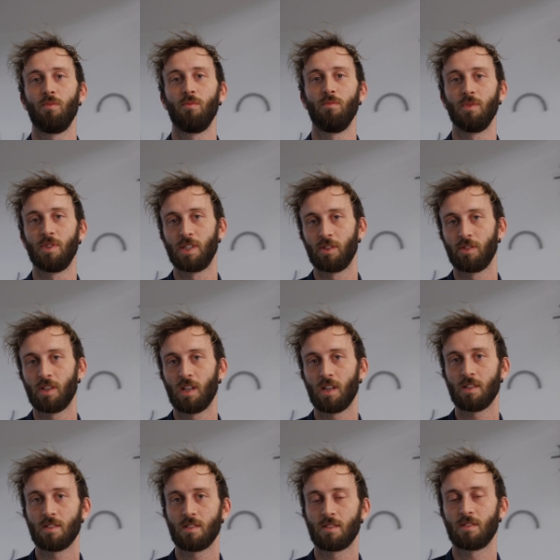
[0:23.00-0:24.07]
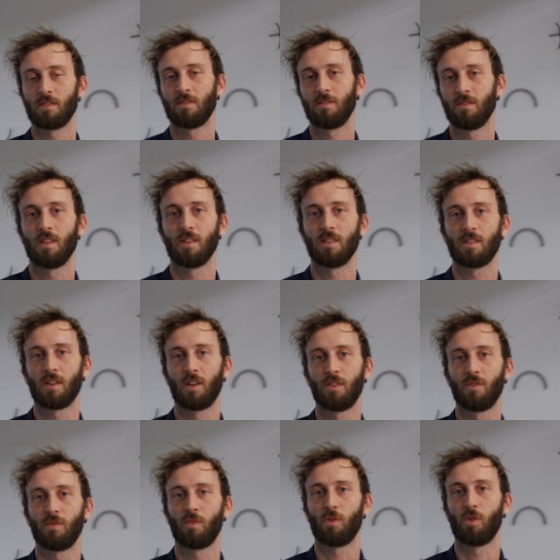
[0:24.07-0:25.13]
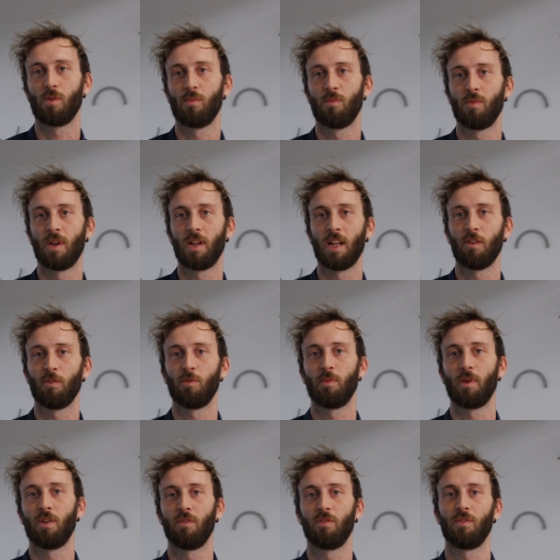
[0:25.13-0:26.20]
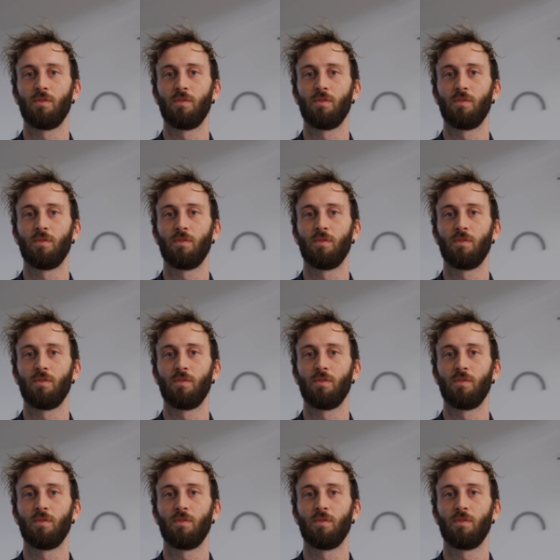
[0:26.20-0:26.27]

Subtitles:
materialized, they start to form an alphabet of